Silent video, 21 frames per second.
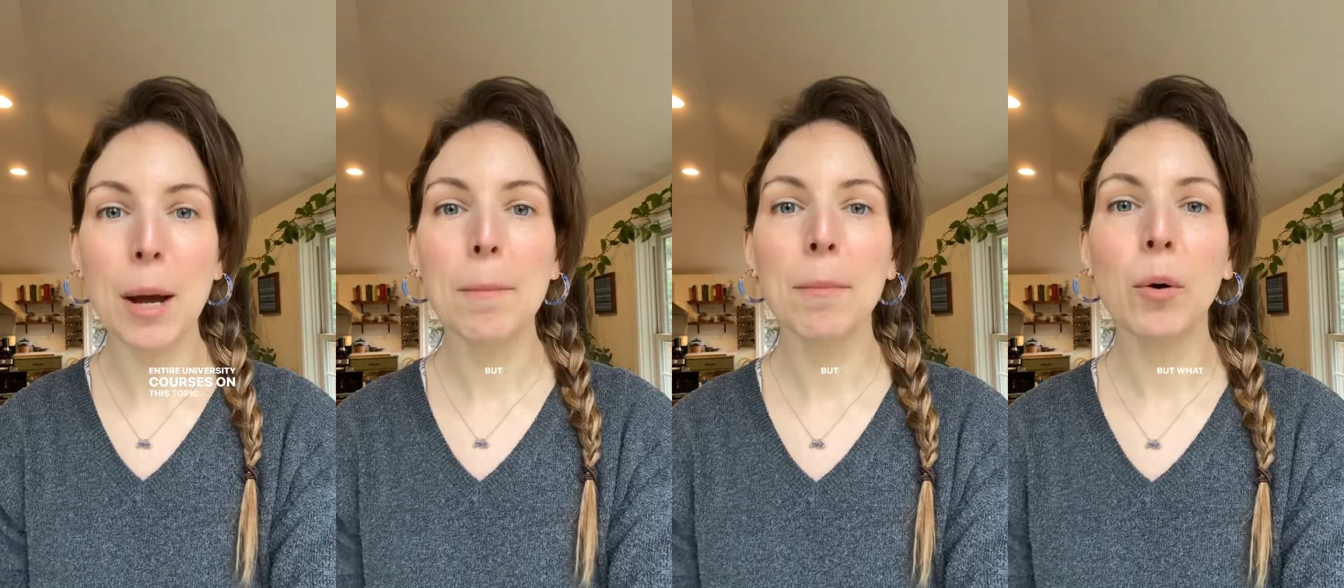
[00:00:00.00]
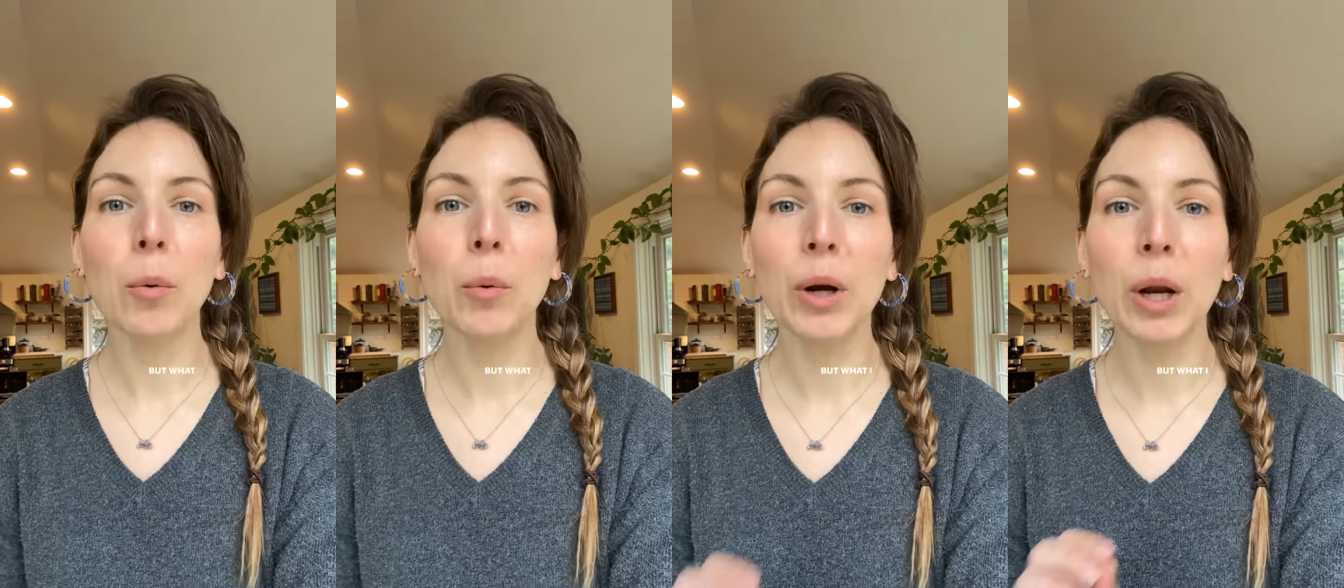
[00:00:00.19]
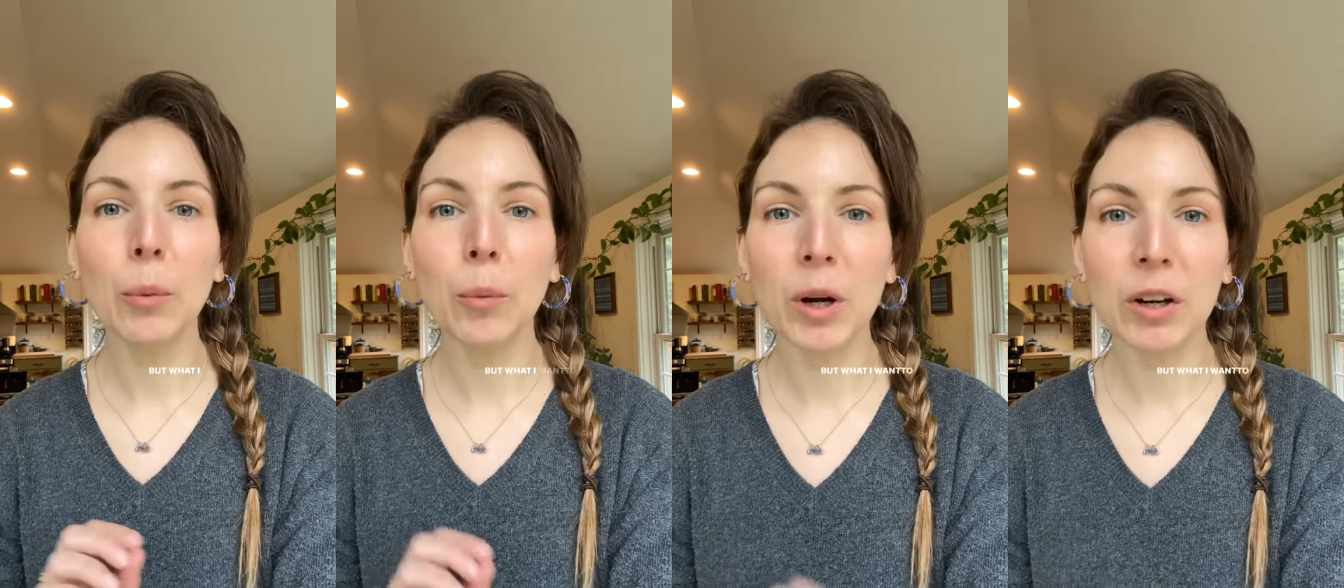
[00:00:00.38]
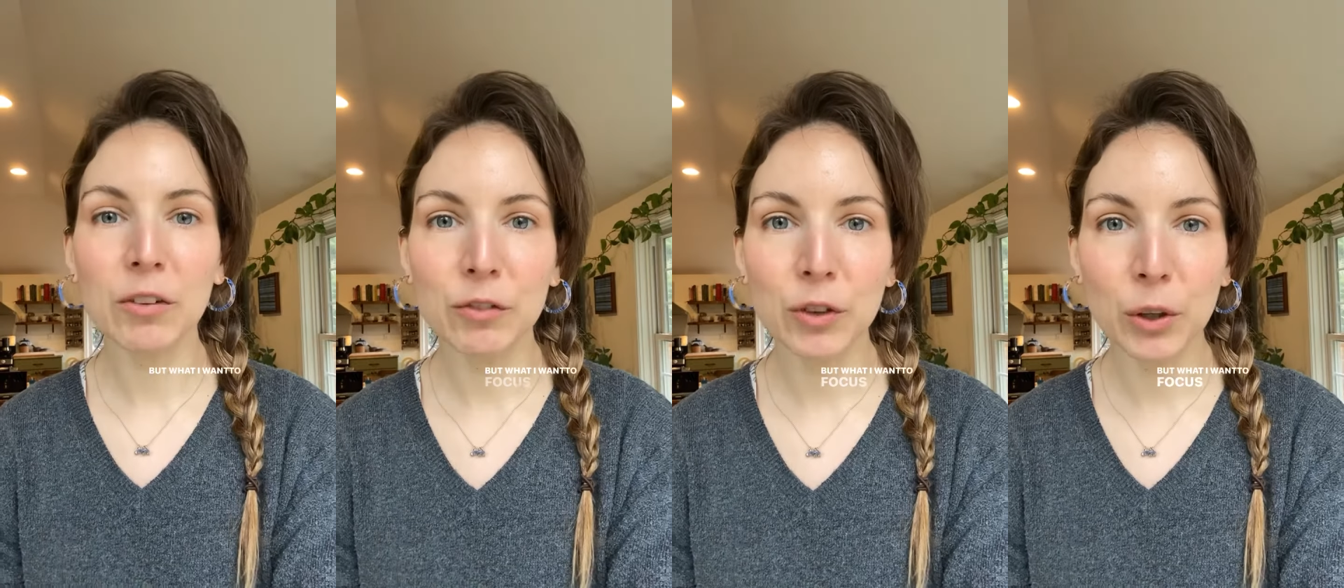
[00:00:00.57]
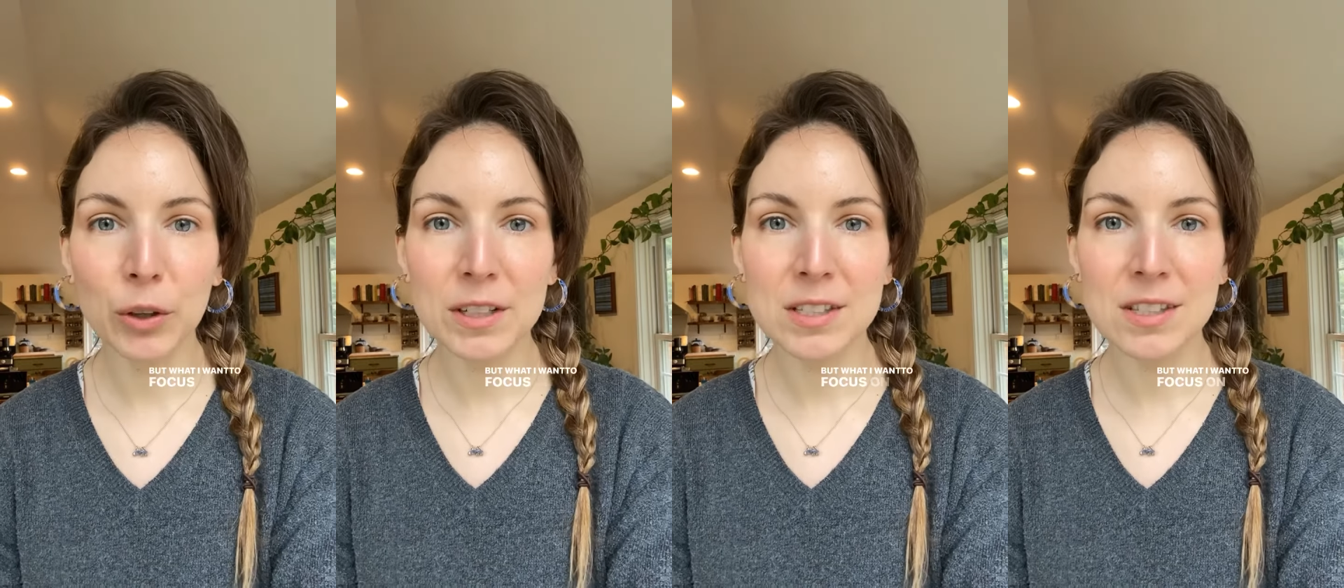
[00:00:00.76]
But what I want to
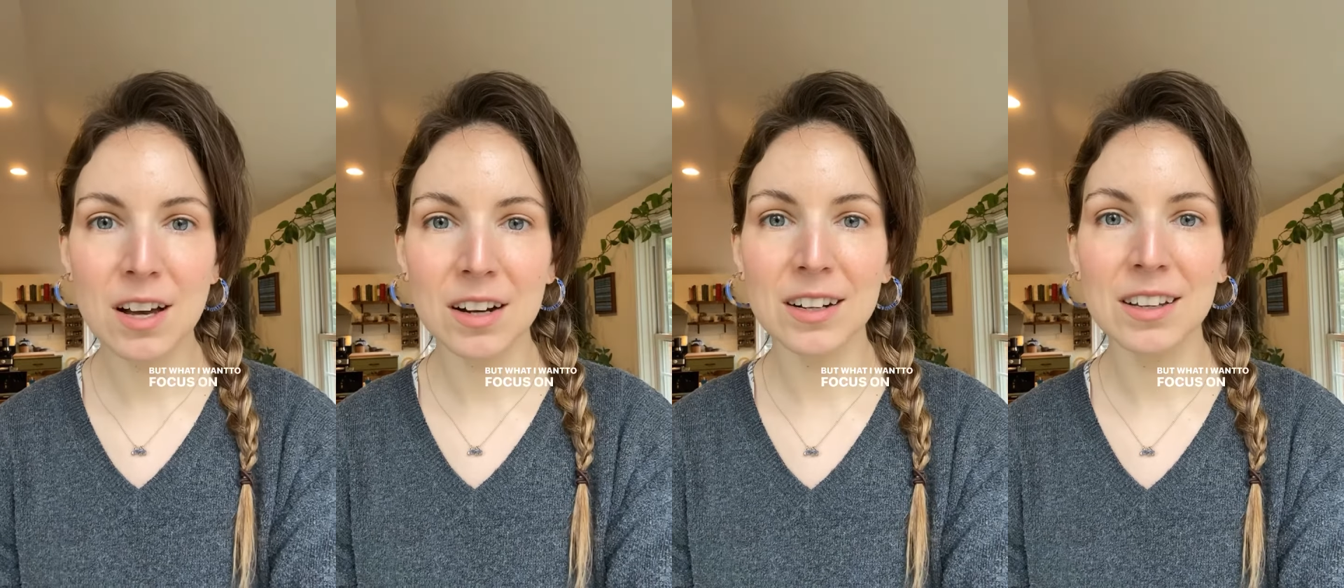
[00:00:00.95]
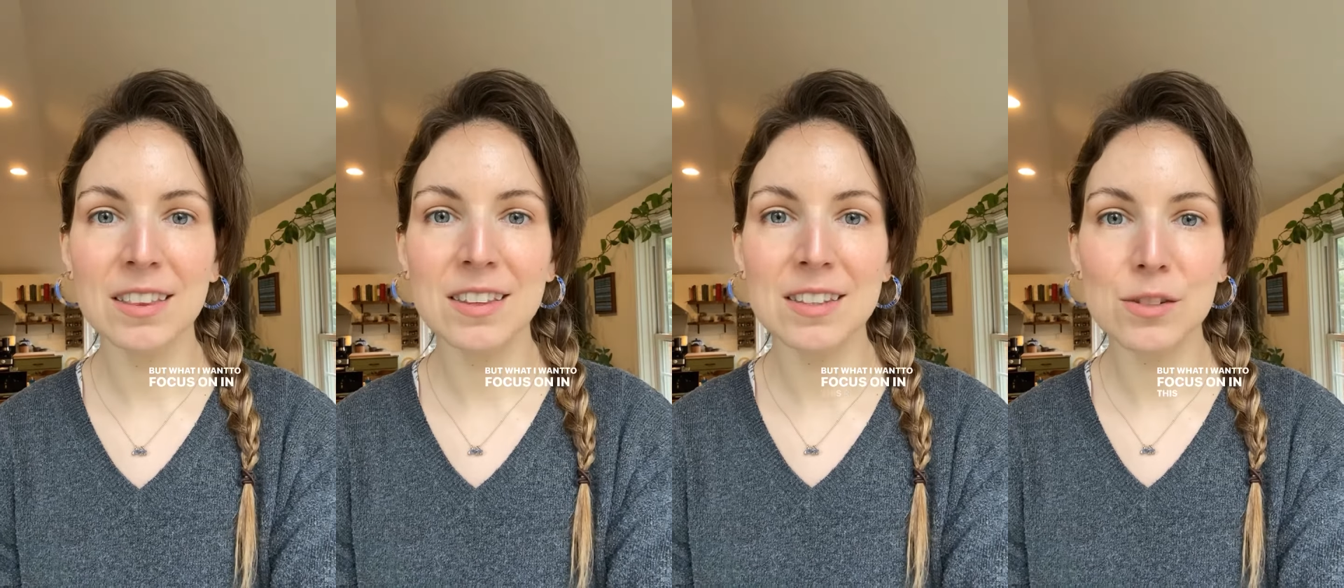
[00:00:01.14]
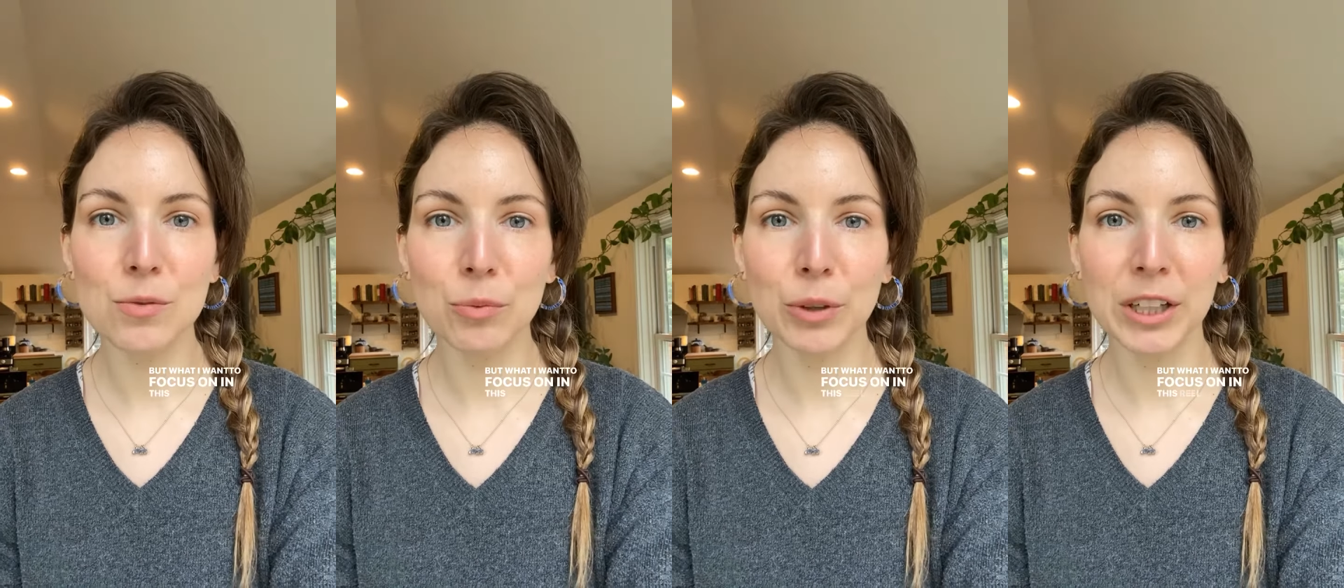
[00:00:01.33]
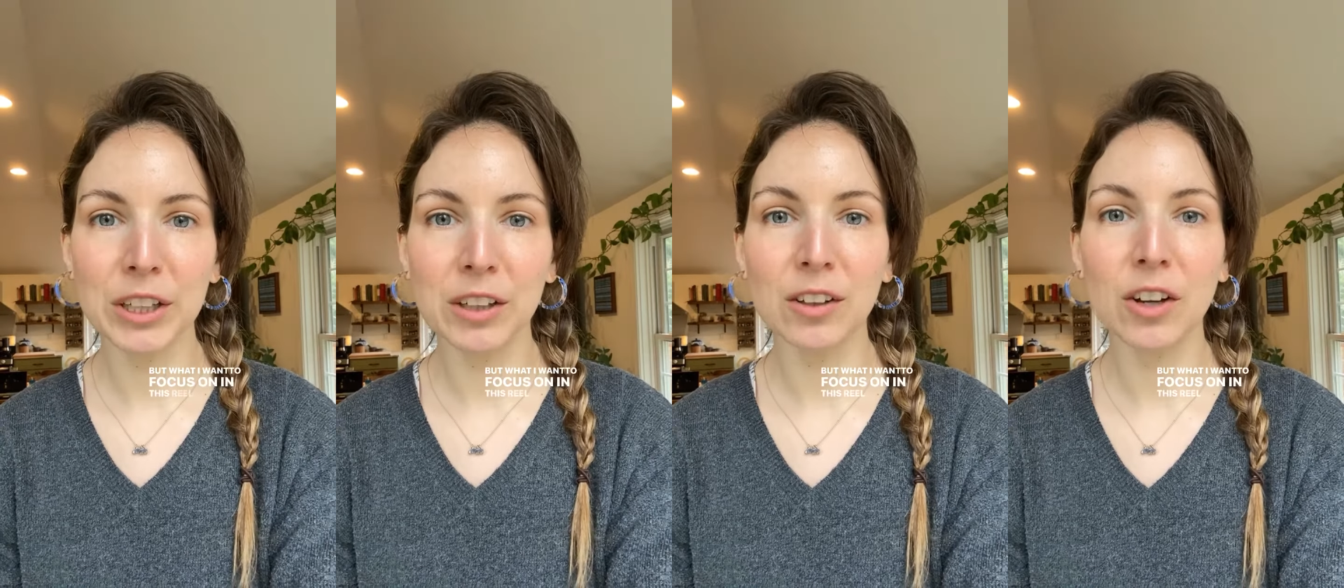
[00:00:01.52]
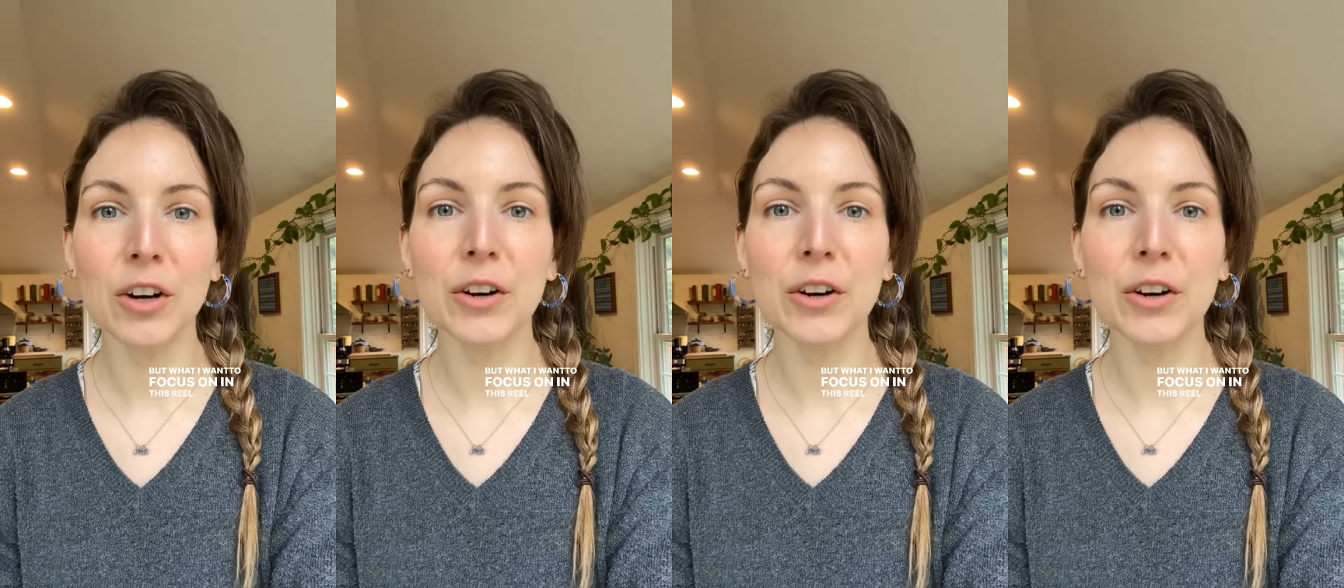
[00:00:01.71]
focus on in this reel